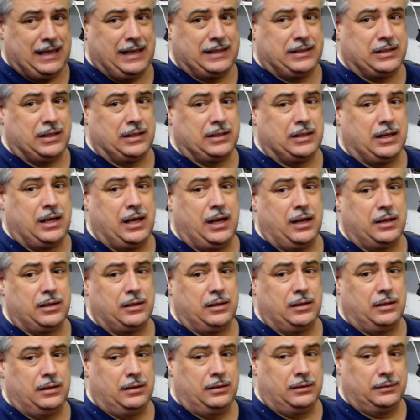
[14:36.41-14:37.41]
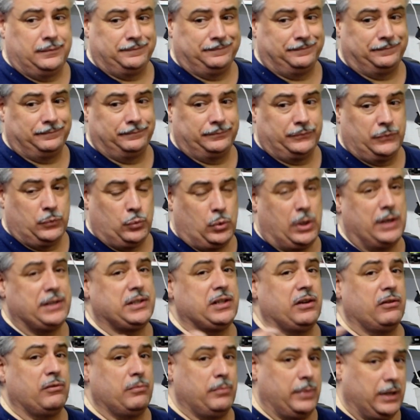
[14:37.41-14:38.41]
I just can't
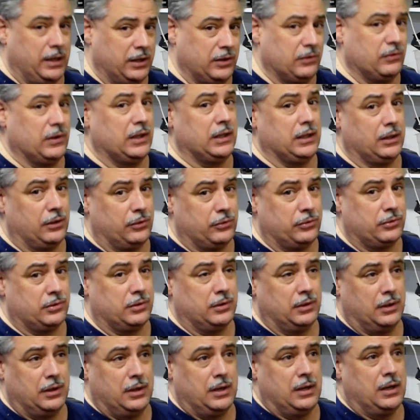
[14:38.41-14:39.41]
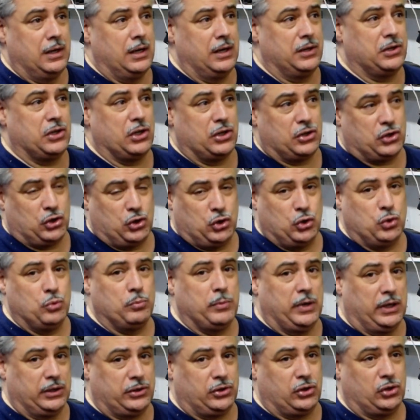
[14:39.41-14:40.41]
watch everybody's videos. It's just too
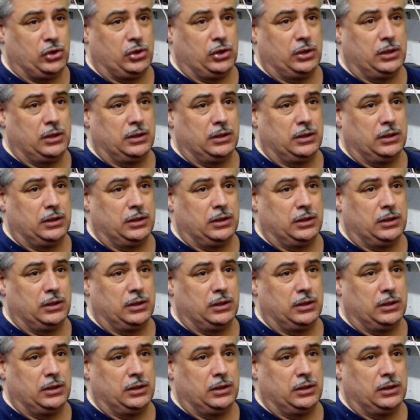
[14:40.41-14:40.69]
much.